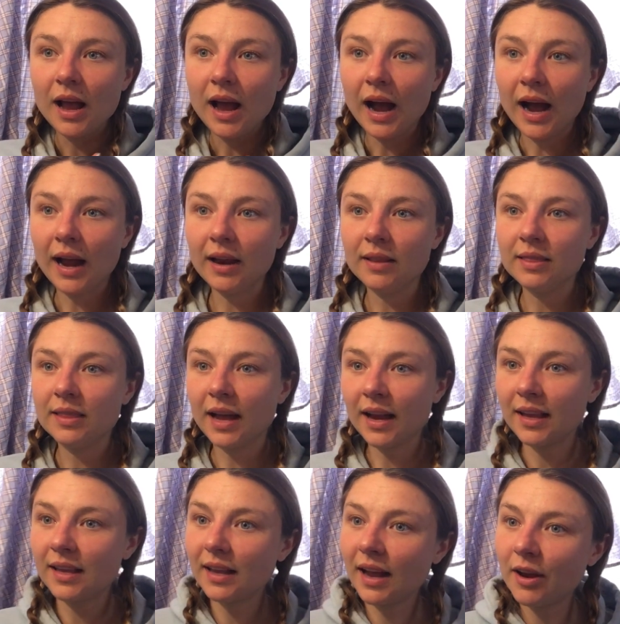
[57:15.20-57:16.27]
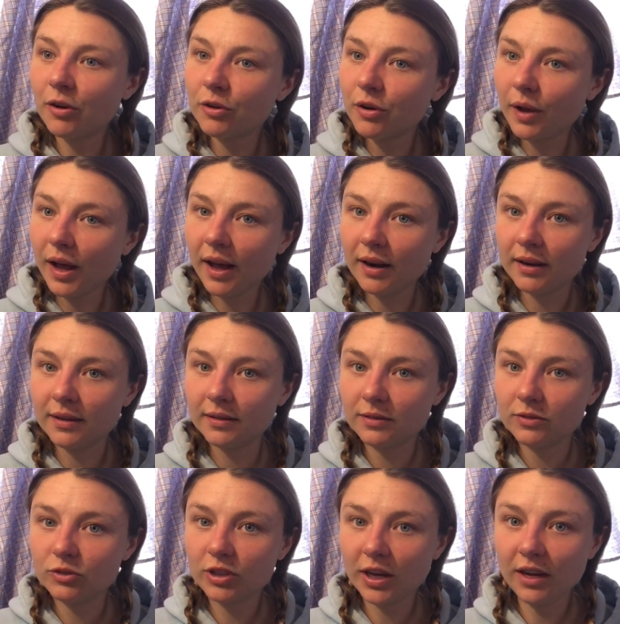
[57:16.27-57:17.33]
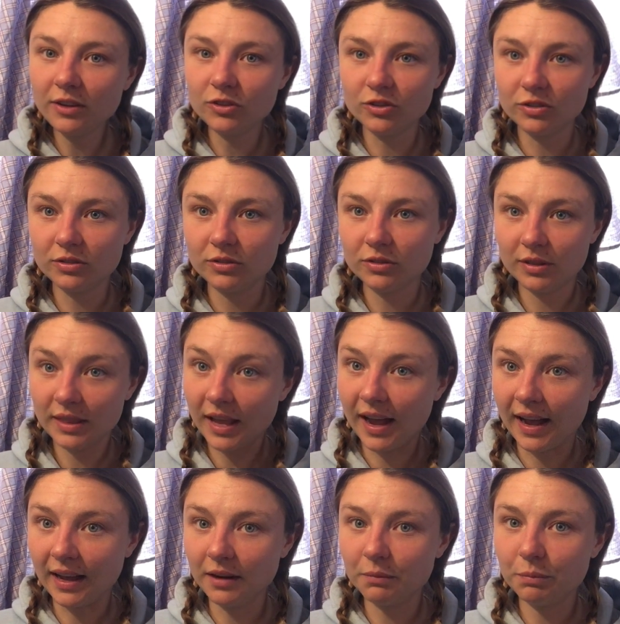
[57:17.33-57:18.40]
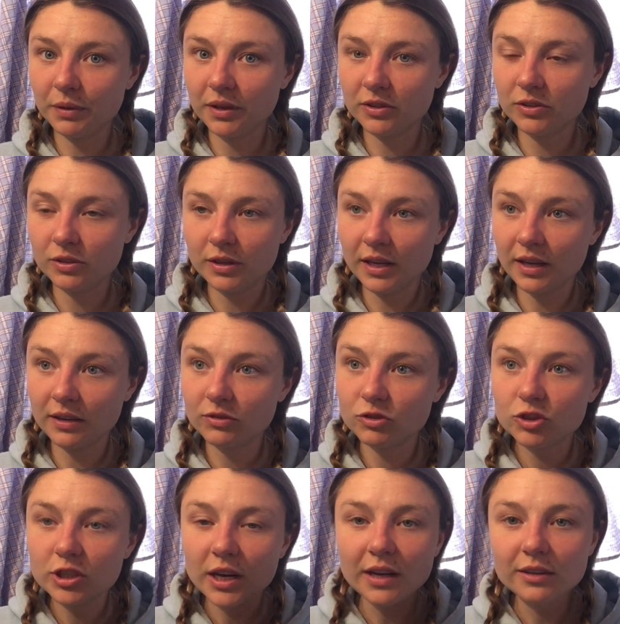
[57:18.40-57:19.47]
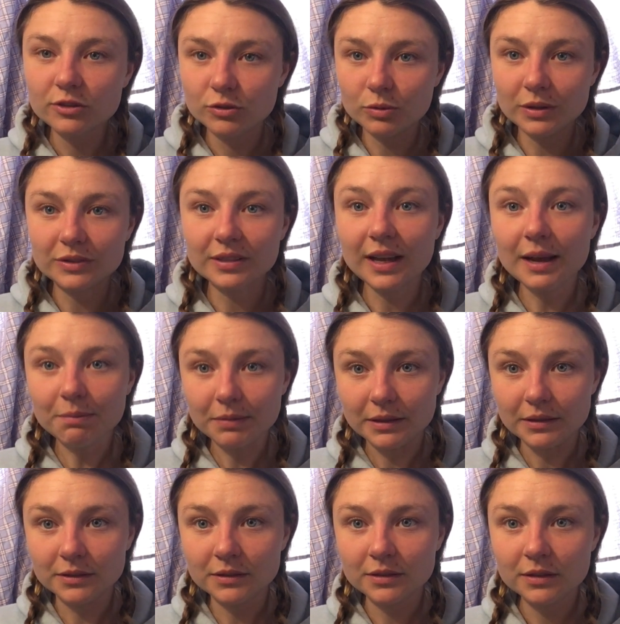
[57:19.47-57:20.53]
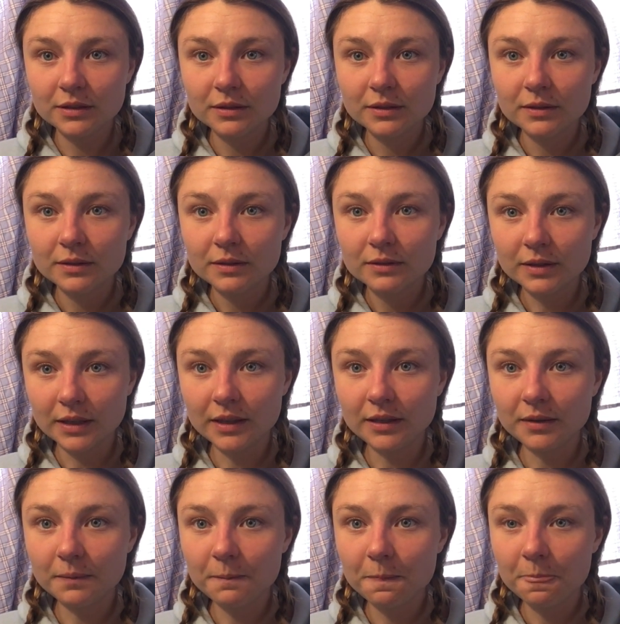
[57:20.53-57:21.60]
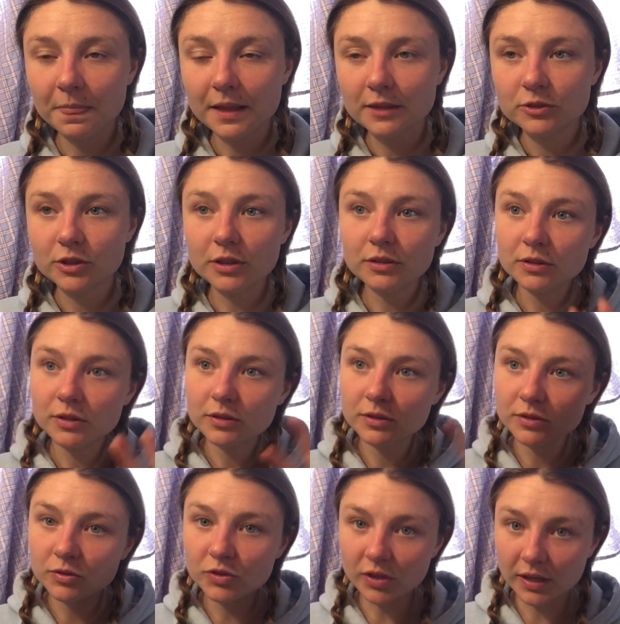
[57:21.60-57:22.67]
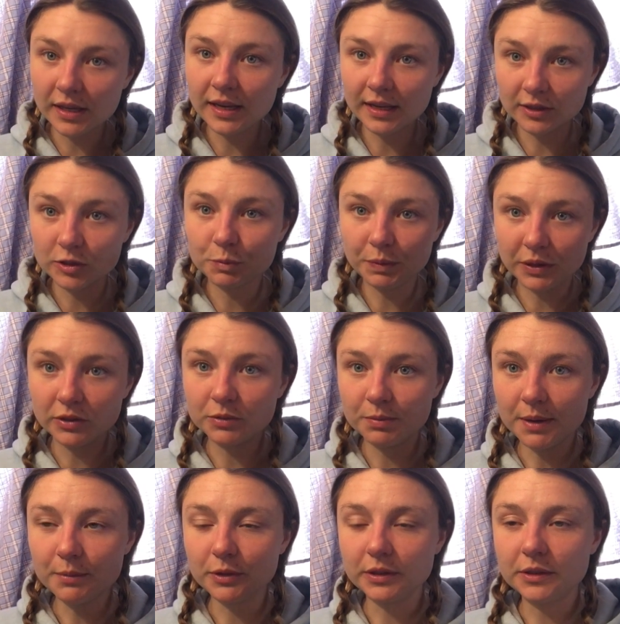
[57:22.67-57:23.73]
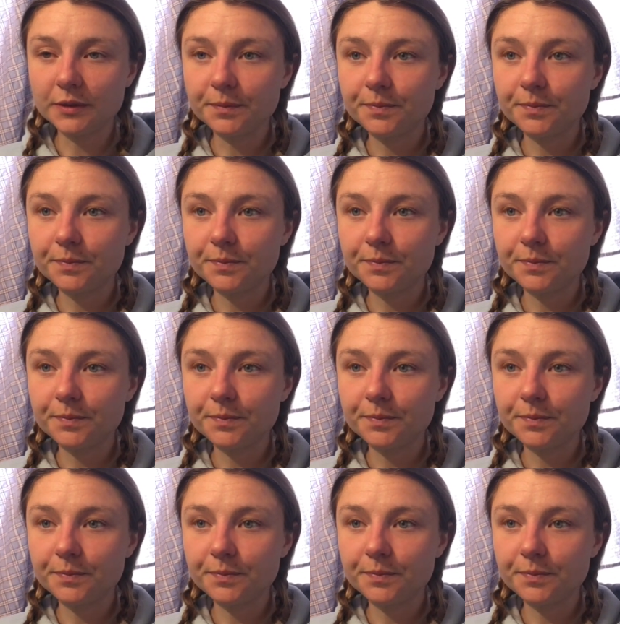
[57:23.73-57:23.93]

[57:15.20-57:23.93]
I, I, I don't know how to change that, because you can't change what's happened, right? So you, it's looking at experienced memories.